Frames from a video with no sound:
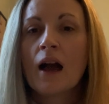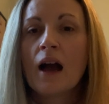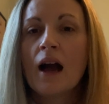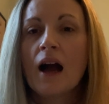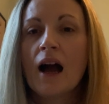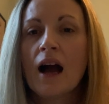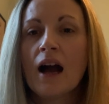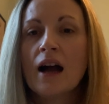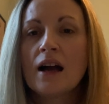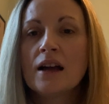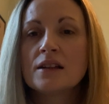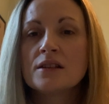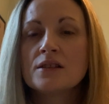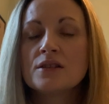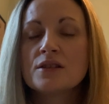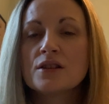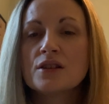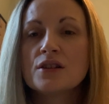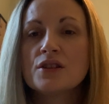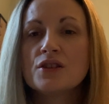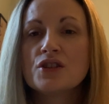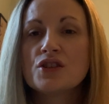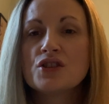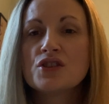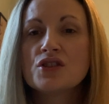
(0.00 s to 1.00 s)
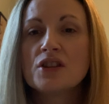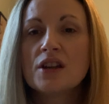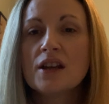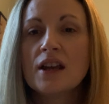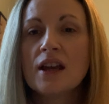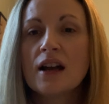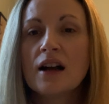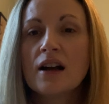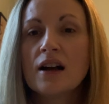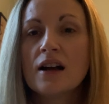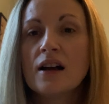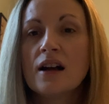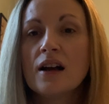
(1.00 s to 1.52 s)
and she
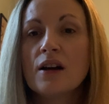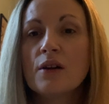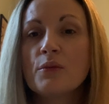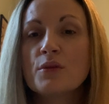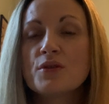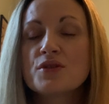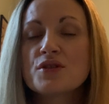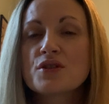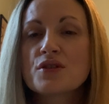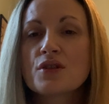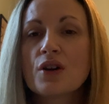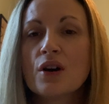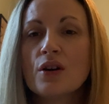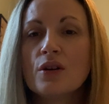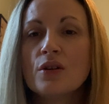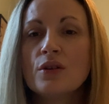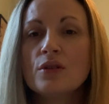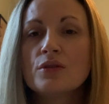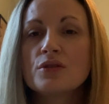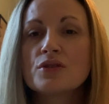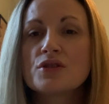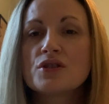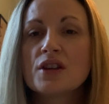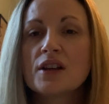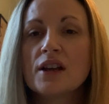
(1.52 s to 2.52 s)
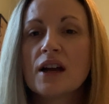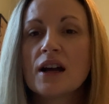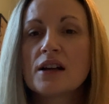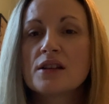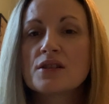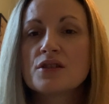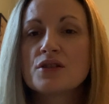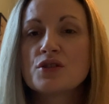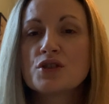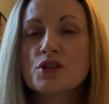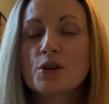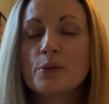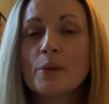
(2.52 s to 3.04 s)
was told she had
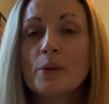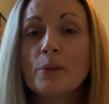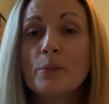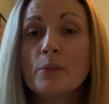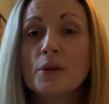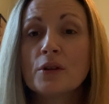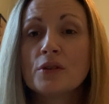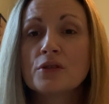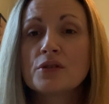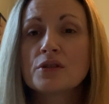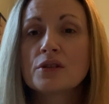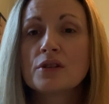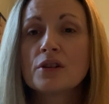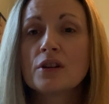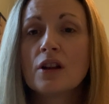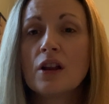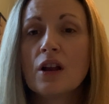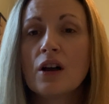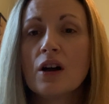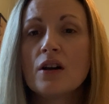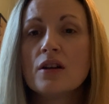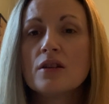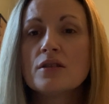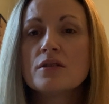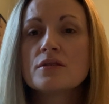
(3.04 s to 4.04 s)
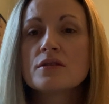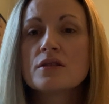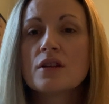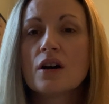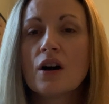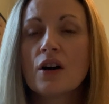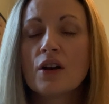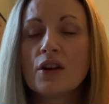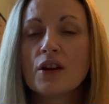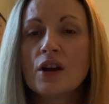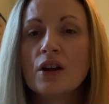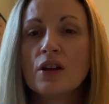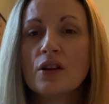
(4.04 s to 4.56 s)
double blood clots
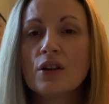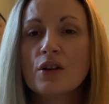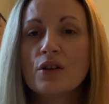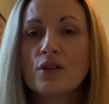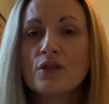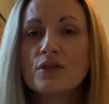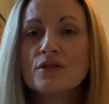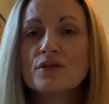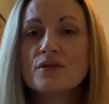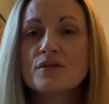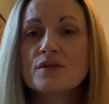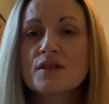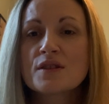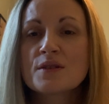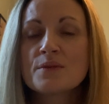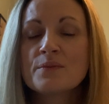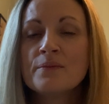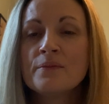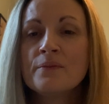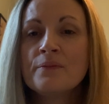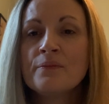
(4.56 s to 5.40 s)
on her lungs,